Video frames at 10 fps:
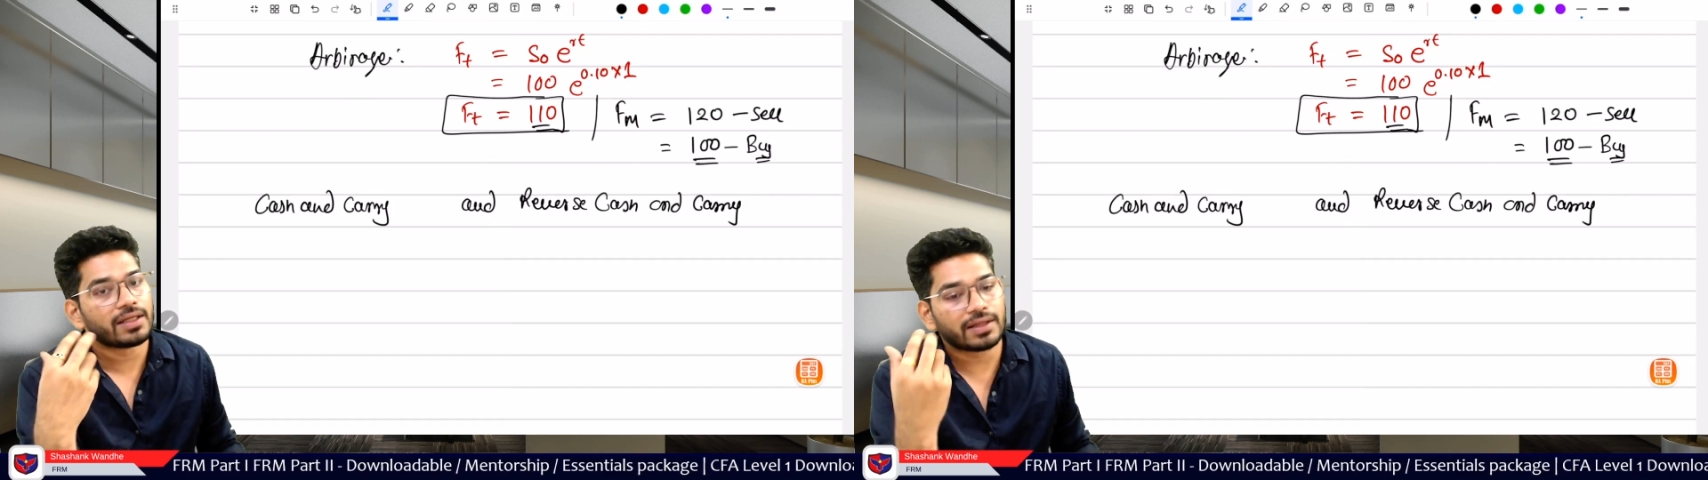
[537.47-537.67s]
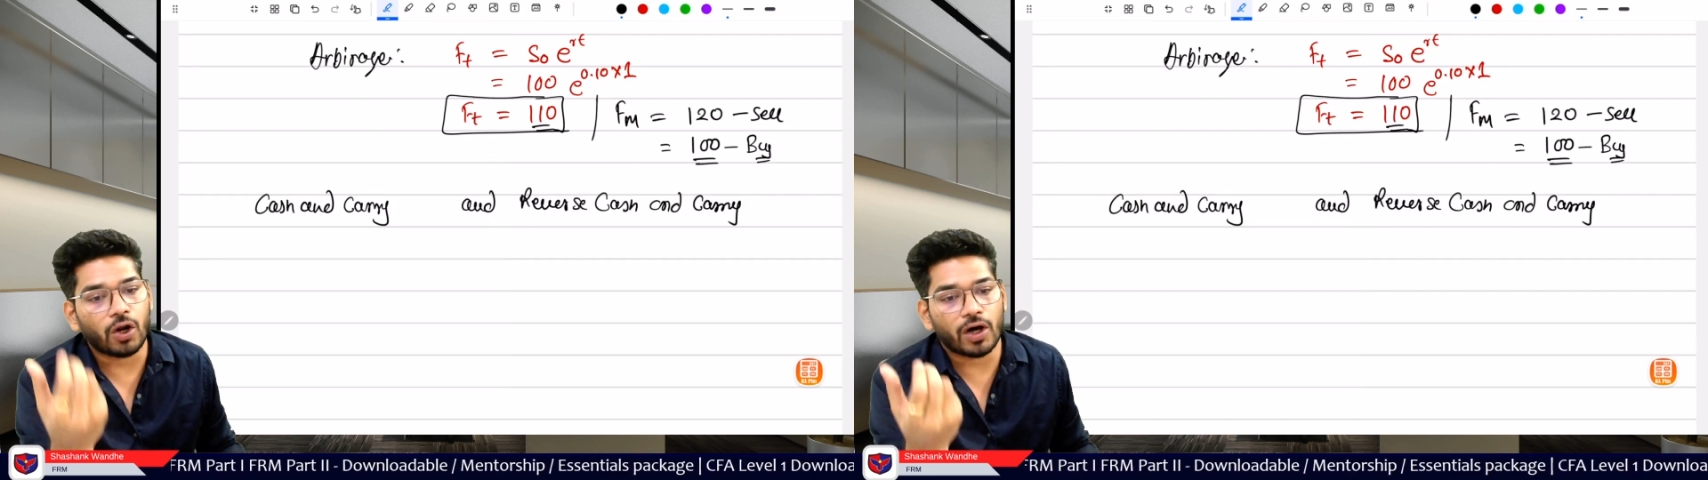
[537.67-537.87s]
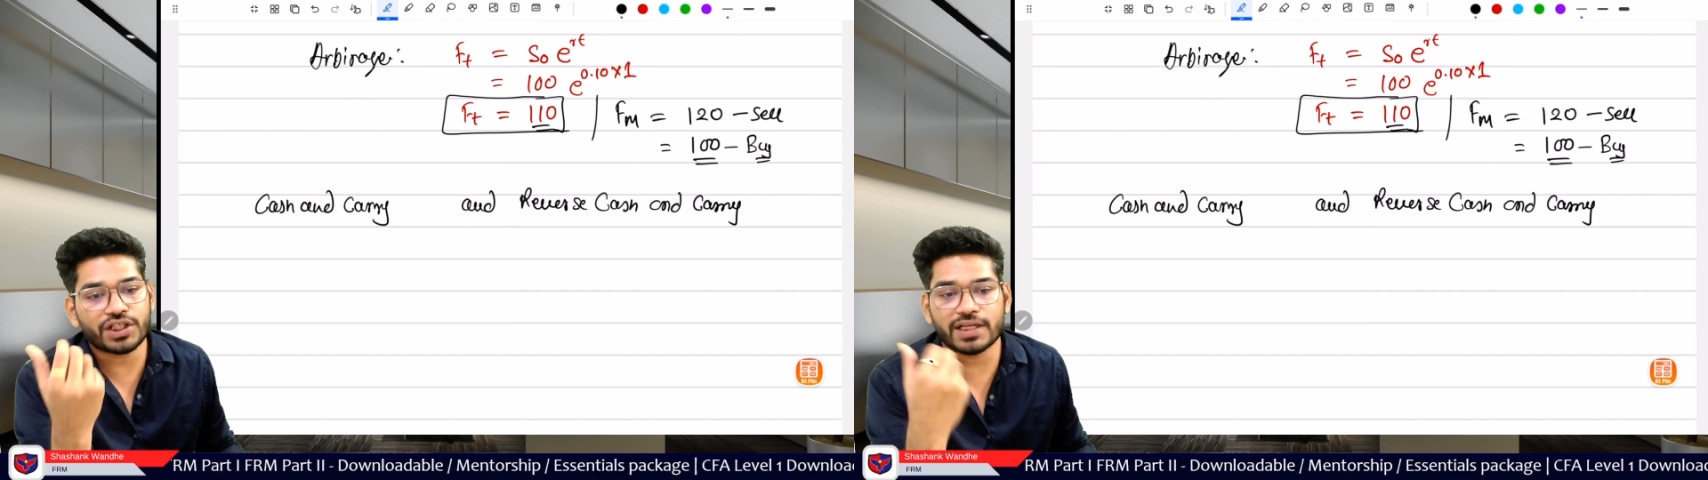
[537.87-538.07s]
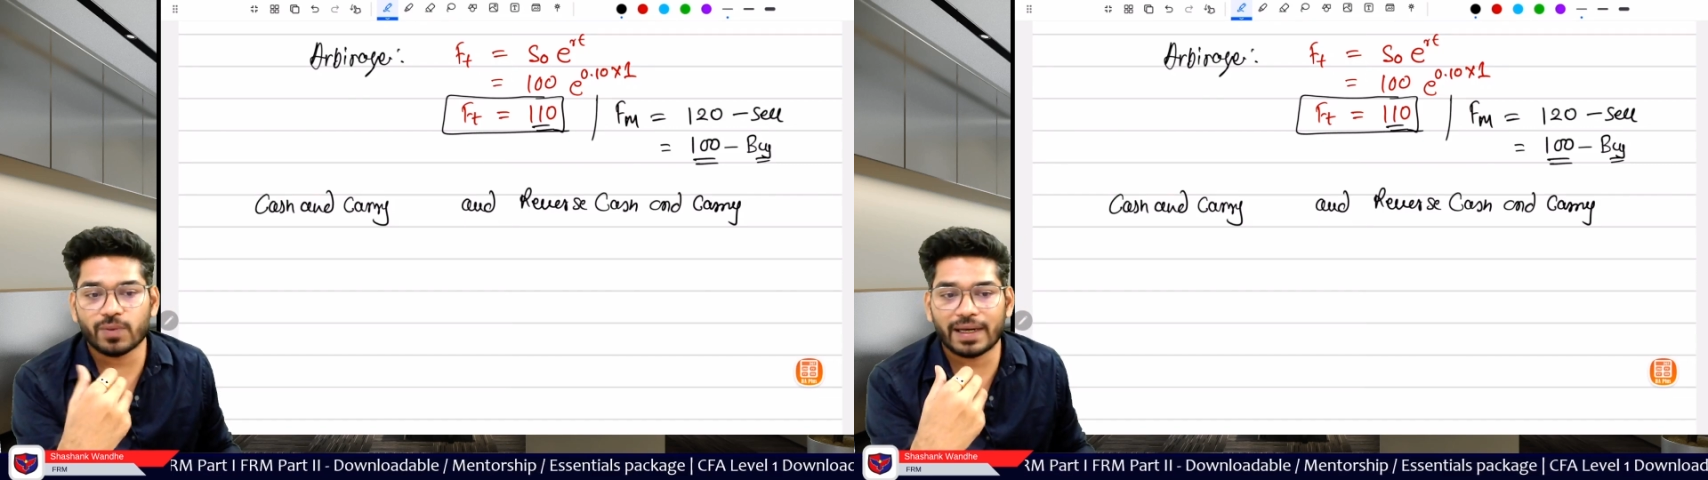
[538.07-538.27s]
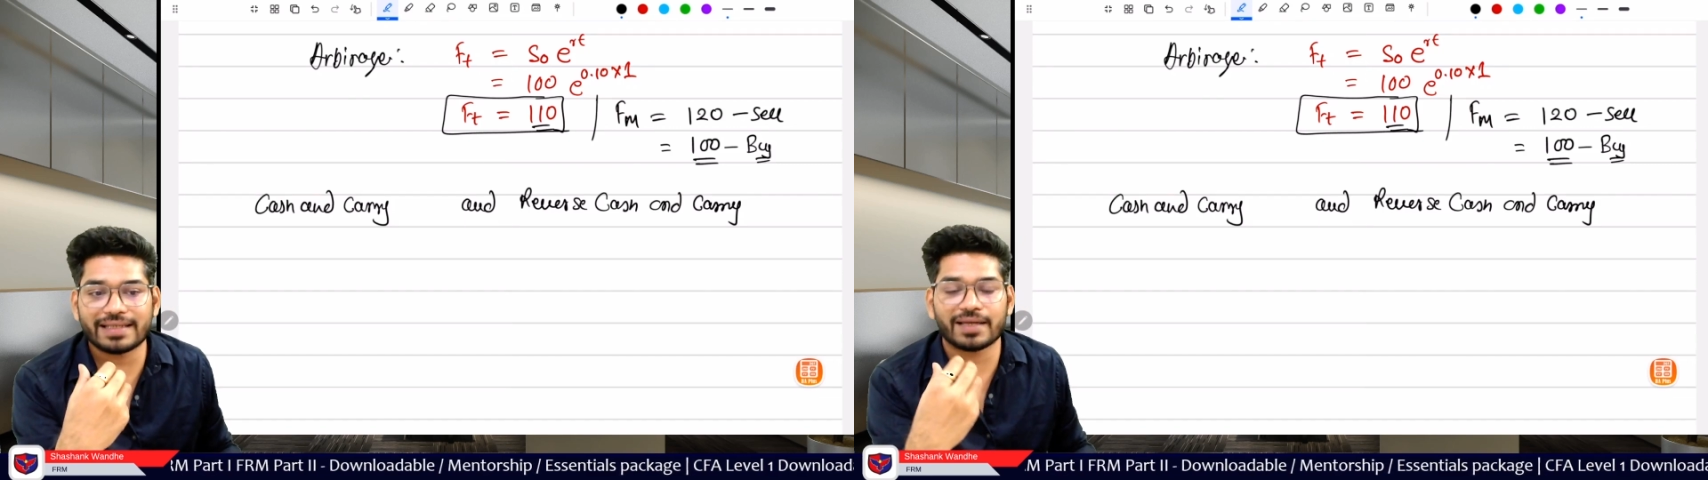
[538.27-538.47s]
The logic
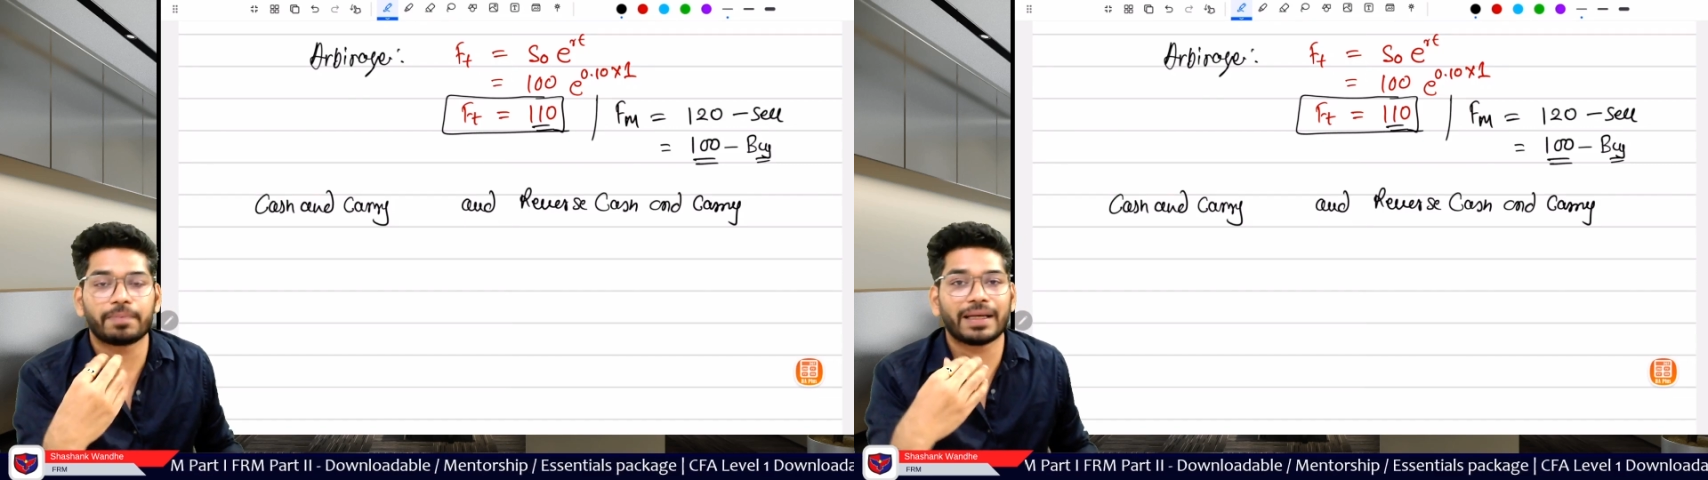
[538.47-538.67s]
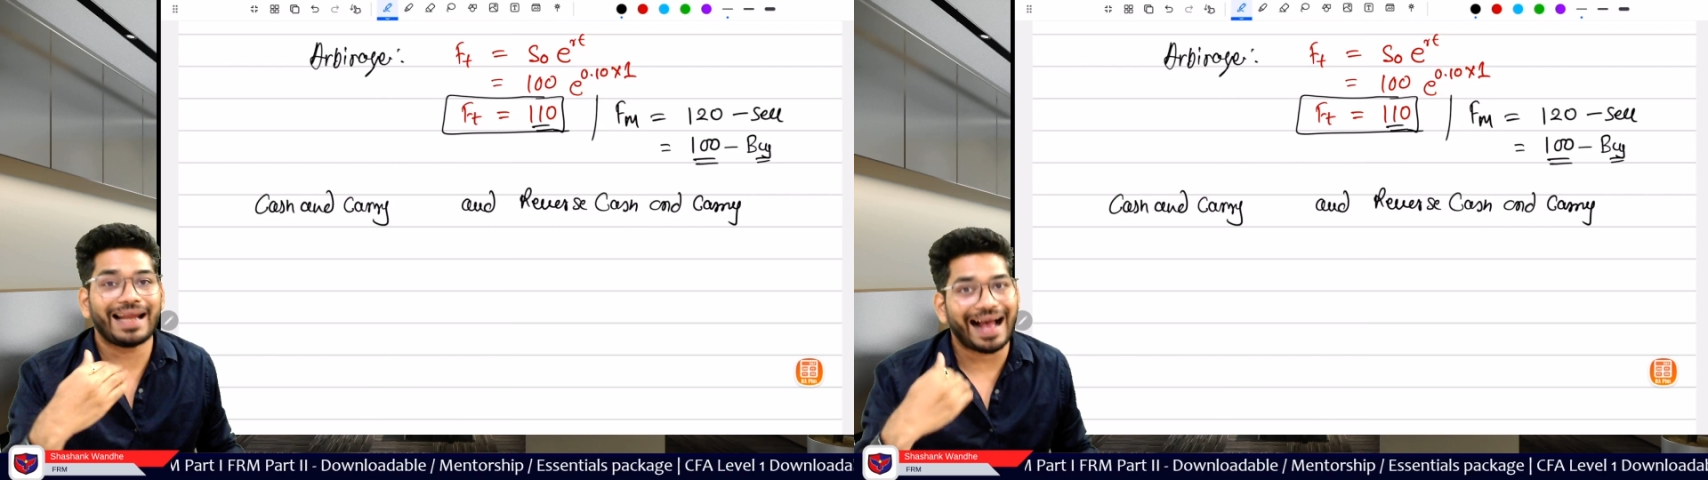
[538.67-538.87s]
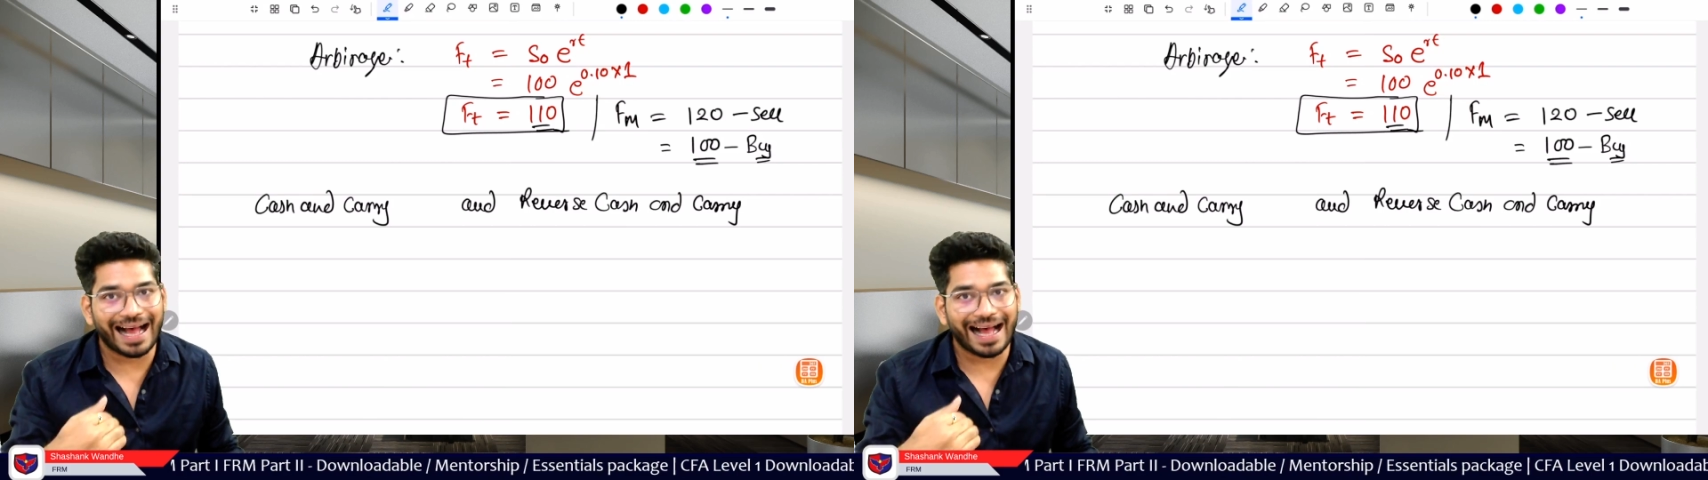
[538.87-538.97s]
is very simple.